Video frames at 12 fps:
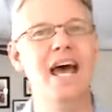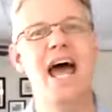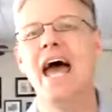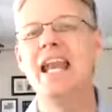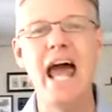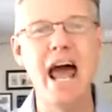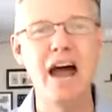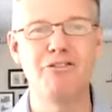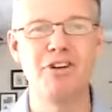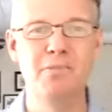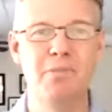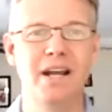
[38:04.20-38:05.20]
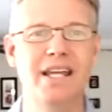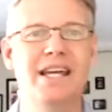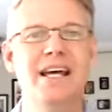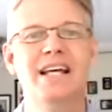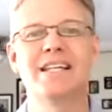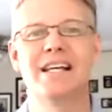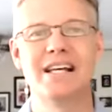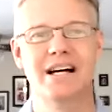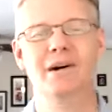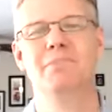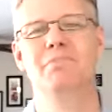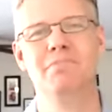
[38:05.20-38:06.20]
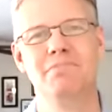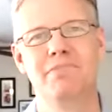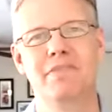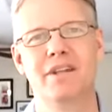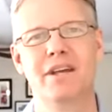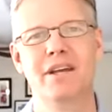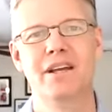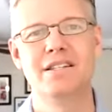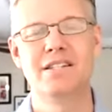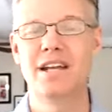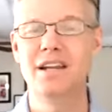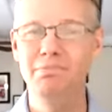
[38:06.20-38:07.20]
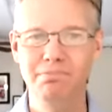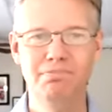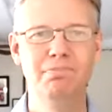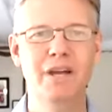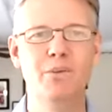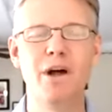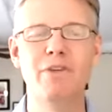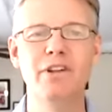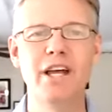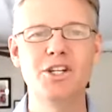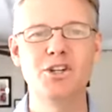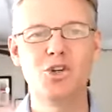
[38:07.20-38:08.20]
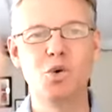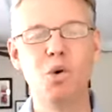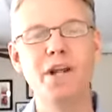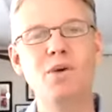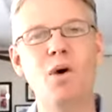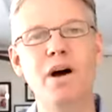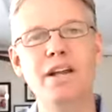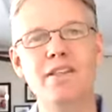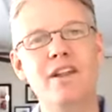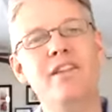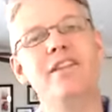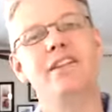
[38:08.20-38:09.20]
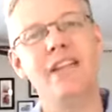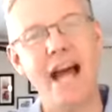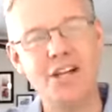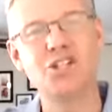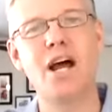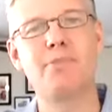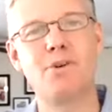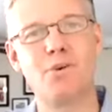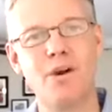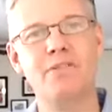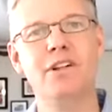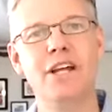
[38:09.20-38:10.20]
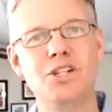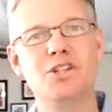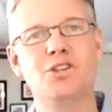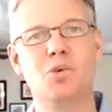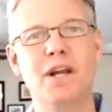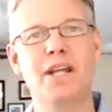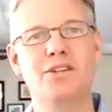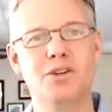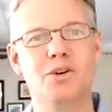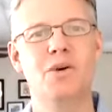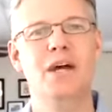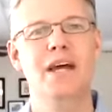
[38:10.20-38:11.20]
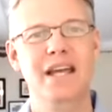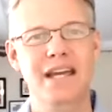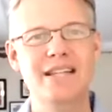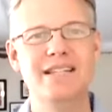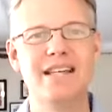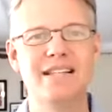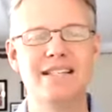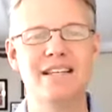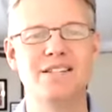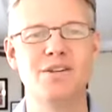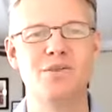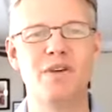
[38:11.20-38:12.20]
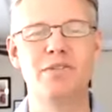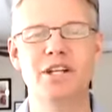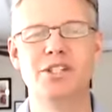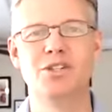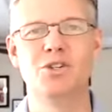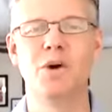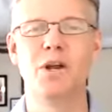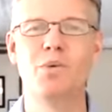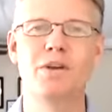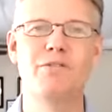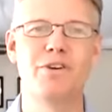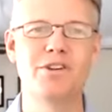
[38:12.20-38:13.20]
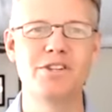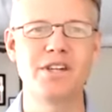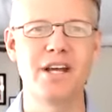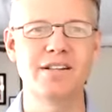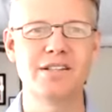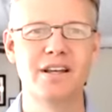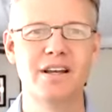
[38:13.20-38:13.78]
and everybody to come. He said it in Revelation 21, and then in the last chapter, Revelation 22, he says this in Revelation 21, verse 6.